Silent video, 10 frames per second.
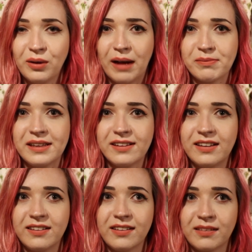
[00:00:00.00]
happy that
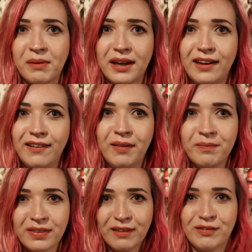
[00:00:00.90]
this is my
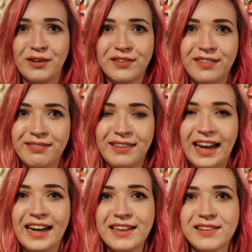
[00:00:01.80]
first
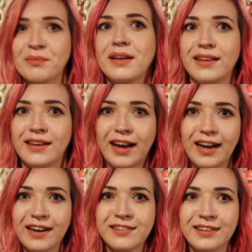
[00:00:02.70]
thing, is something that I
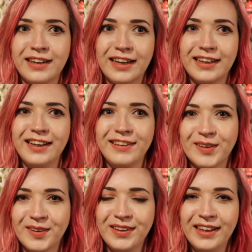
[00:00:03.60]
actually like.
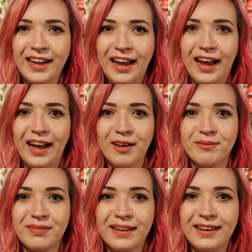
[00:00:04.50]
So
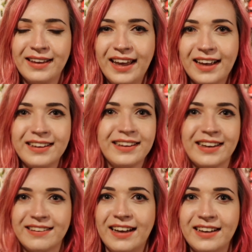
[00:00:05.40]
yeah,
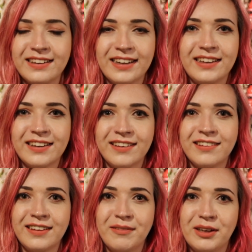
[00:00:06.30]
like I said, get in
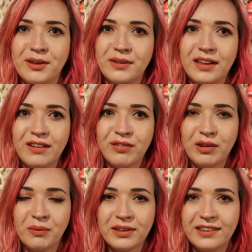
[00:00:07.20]
touch, let me know if
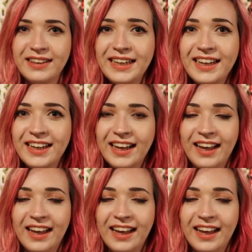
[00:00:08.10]
you want a tea,